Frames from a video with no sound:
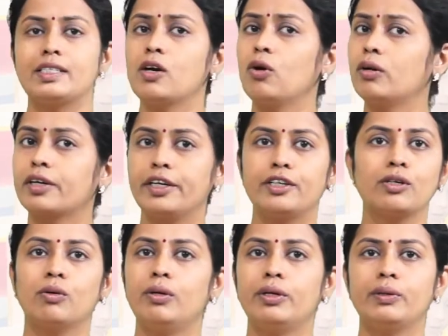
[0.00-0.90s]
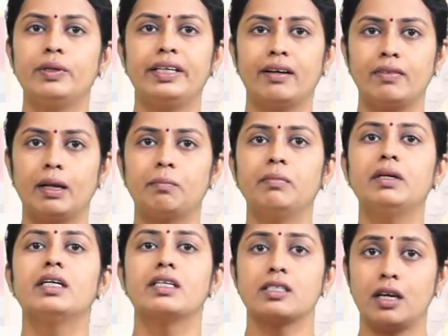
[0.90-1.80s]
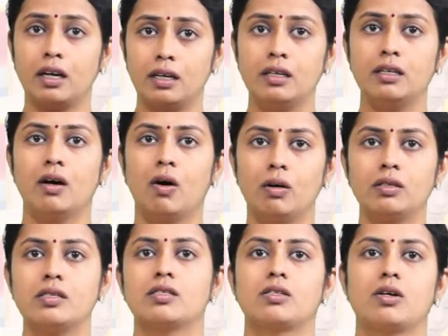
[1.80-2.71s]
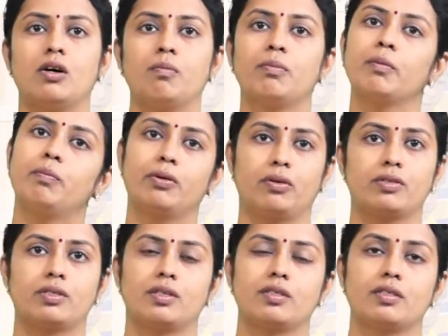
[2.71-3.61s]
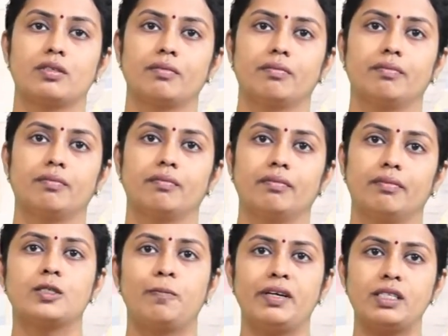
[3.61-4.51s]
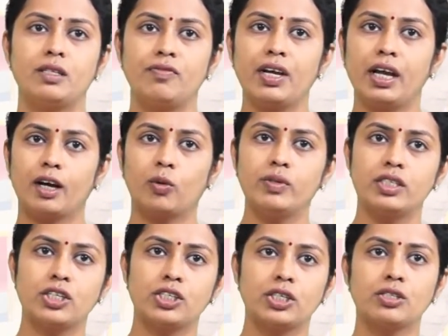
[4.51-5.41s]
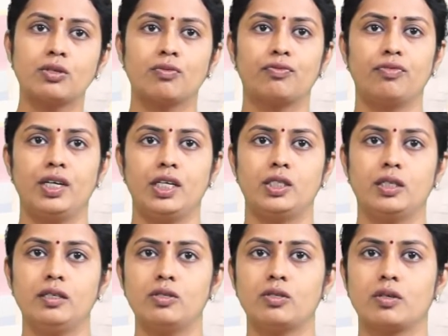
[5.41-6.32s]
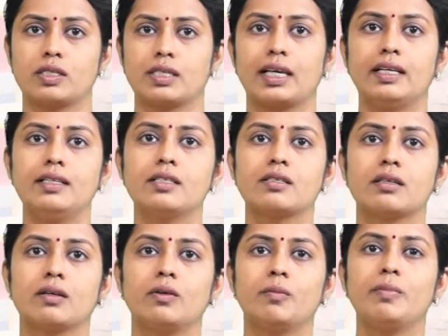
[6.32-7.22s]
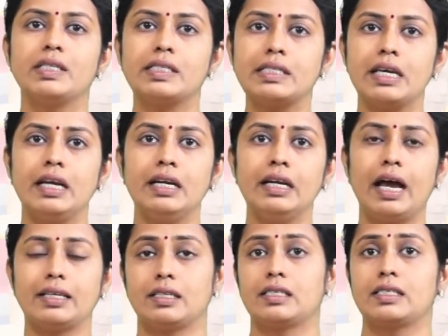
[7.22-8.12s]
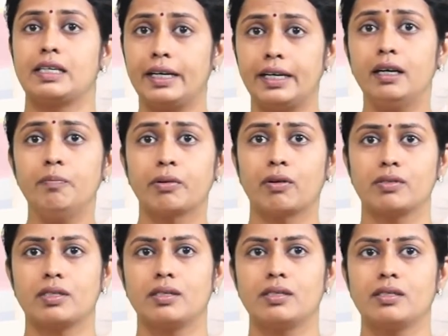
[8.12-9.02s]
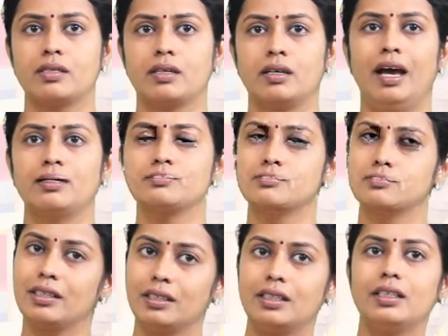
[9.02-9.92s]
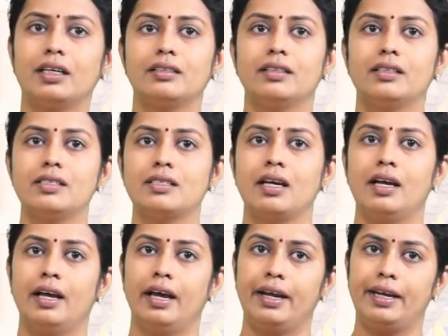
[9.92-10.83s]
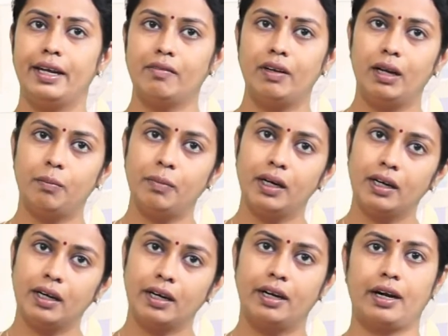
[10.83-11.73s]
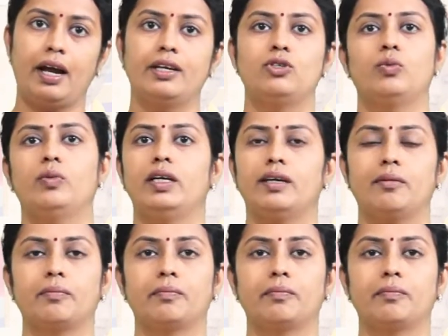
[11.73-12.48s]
As I already told you, development is a non-stop process. Specific acquisitions of features or skills could be seen as a sudden process and certain others develop gradually.